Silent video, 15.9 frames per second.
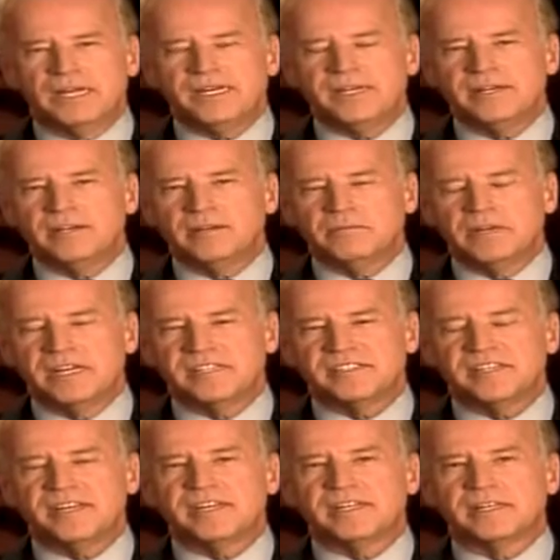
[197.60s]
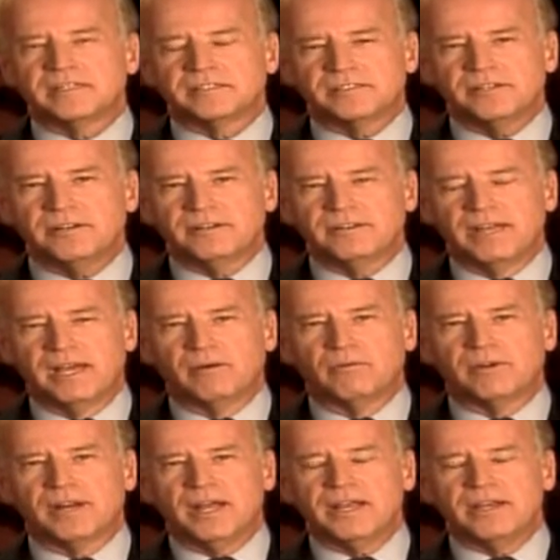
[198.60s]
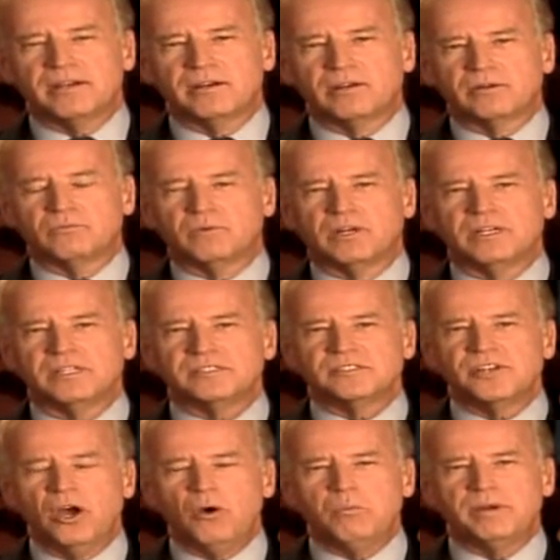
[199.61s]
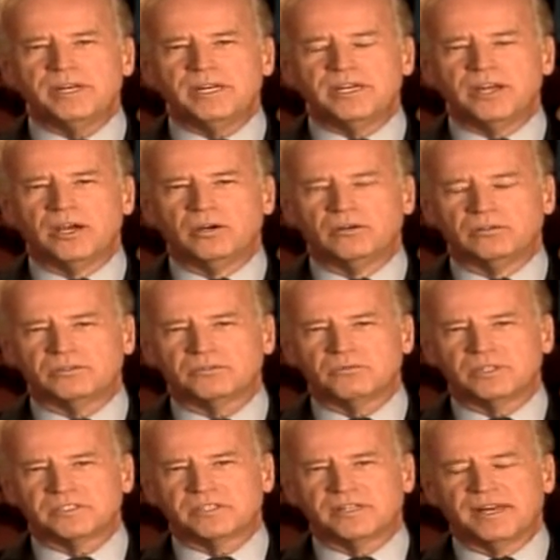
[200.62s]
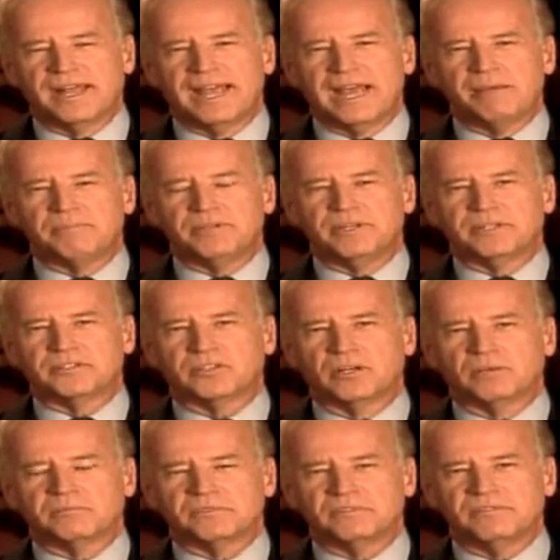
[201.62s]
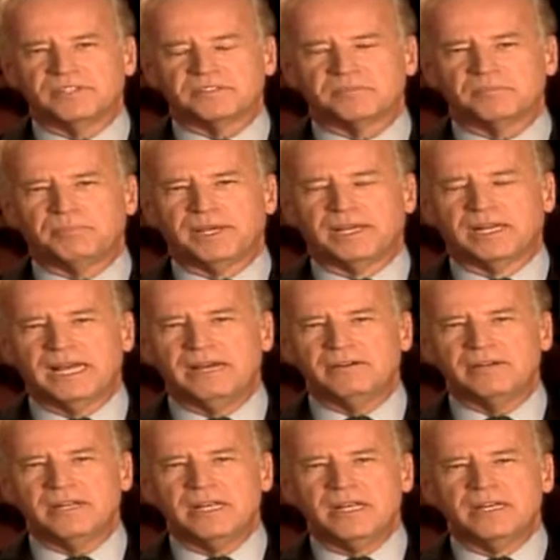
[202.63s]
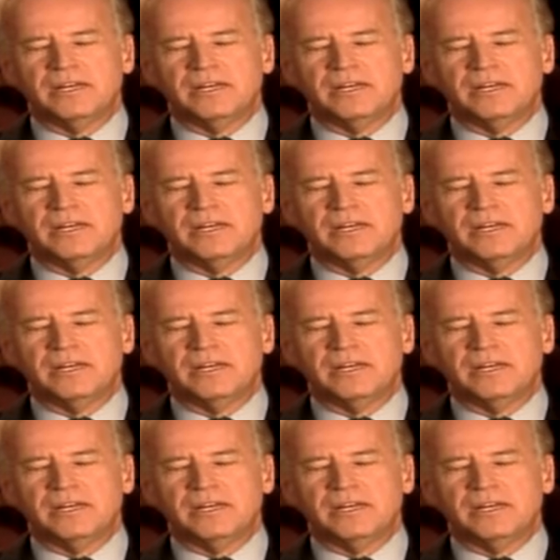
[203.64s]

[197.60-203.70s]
I didn't hear him. He said he'd consider that. What I heard was nobody knows what's going to happen in terms of this bailout.